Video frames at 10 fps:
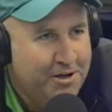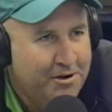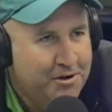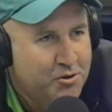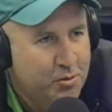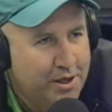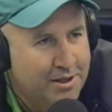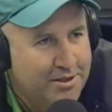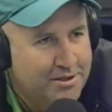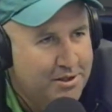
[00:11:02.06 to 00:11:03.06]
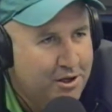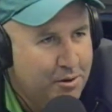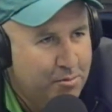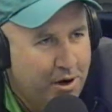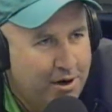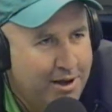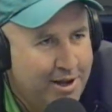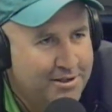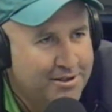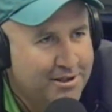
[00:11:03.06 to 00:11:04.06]
here this week and listening to all the
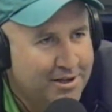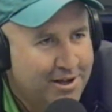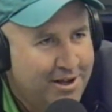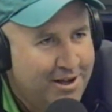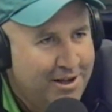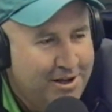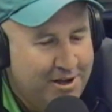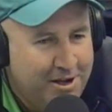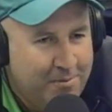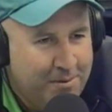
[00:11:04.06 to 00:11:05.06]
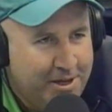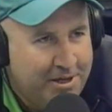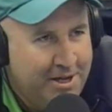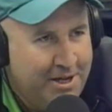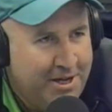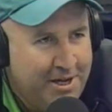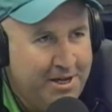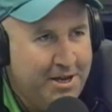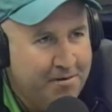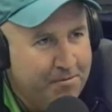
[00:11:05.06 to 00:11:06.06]
broadcasts. And he
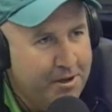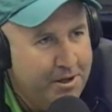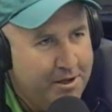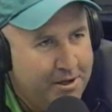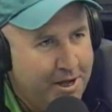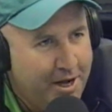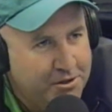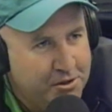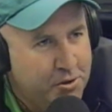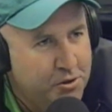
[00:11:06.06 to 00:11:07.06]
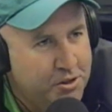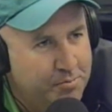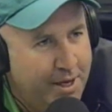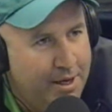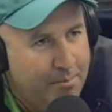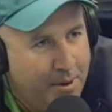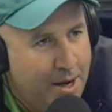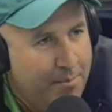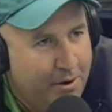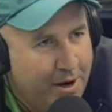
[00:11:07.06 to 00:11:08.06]
definitely constitutes as being a
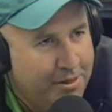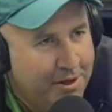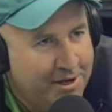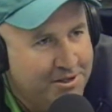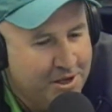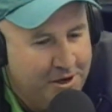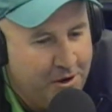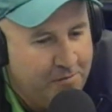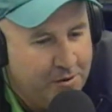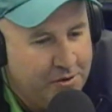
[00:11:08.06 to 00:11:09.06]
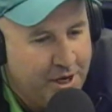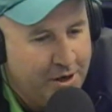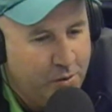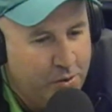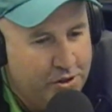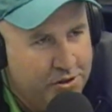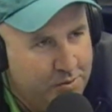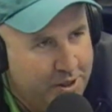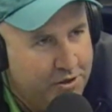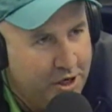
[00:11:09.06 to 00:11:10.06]
bomber. I thought I saw an interview with Tiger Woods
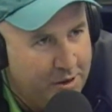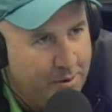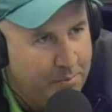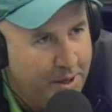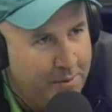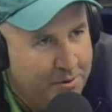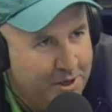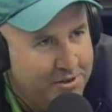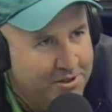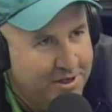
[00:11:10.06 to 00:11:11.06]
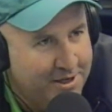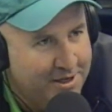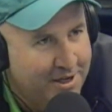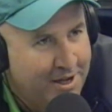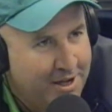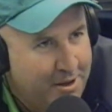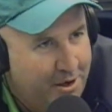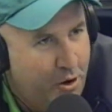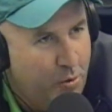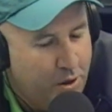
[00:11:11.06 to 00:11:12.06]
when he talked about playing with Dustin and
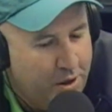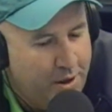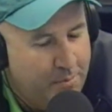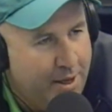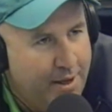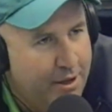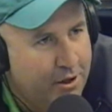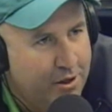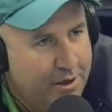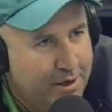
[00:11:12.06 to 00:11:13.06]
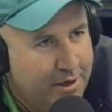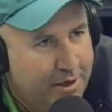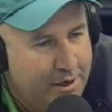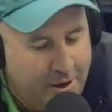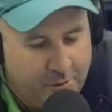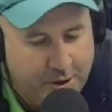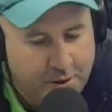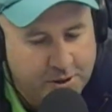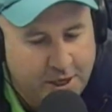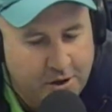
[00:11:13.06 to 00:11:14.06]
Gary Woodland at Bay Hill, and everybody
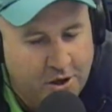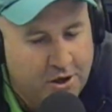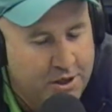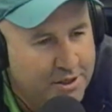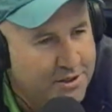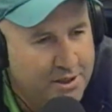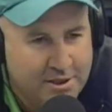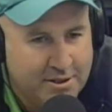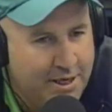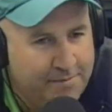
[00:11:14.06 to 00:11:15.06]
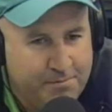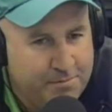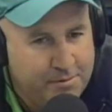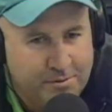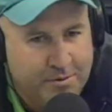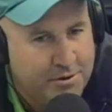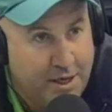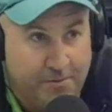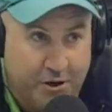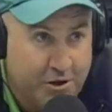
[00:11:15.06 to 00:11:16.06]
knows how long Dustin is. And I've
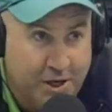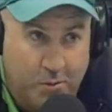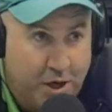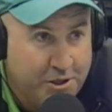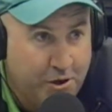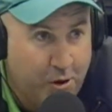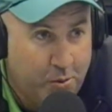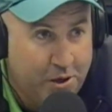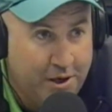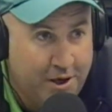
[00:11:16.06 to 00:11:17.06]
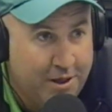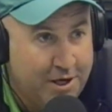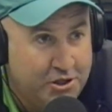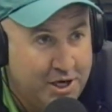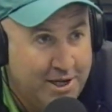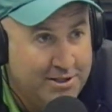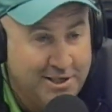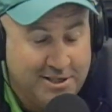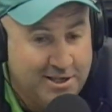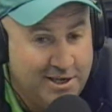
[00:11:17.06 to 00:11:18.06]
said it for years. I watched Gary Woodland hit a lot of shots, and
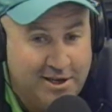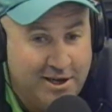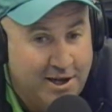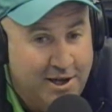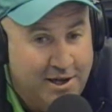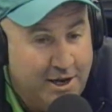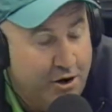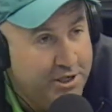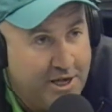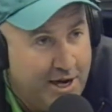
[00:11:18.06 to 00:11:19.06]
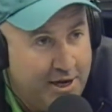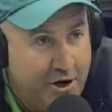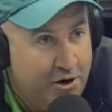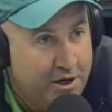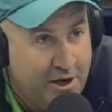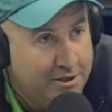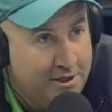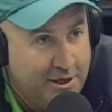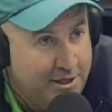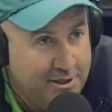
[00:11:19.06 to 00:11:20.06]
he said Gary's got a gear that
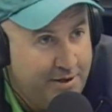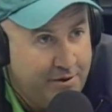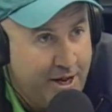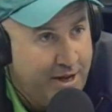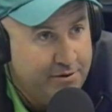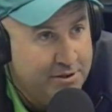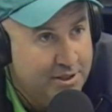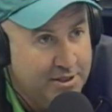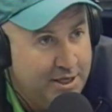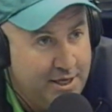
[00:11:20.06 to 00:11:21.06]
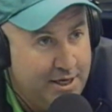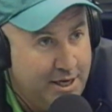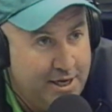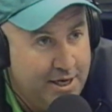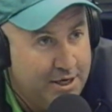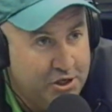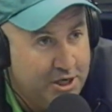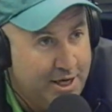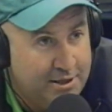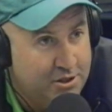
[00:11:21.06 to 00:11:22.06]
Dustin doesn't even have. He says he can hit a
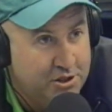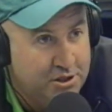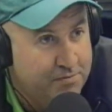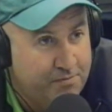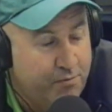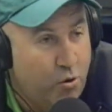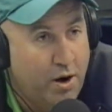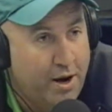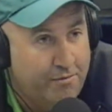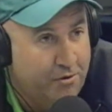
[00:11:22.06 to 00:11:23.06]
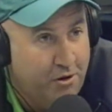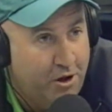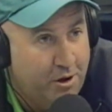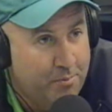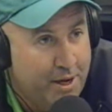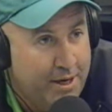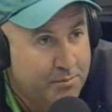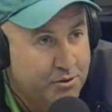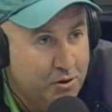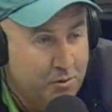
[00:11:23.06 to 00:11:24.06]
shot that's just forever long by him.
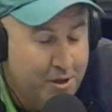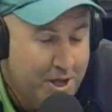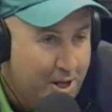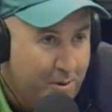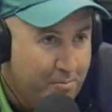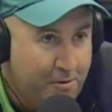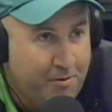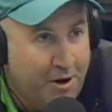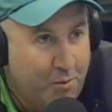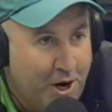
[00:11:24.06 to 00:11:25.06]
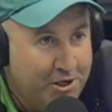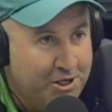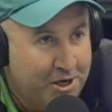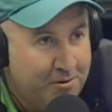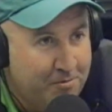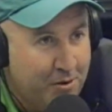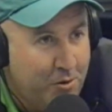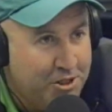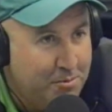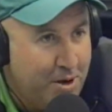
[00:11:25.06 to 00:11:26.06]
So be fun to watch
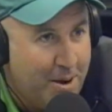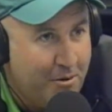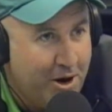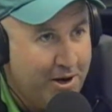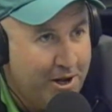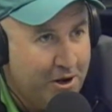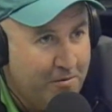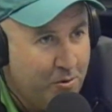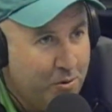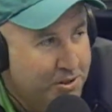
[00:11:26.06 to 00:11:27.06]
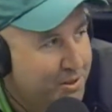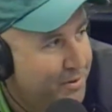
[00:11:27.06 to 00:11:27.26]
him bombing around that golf course.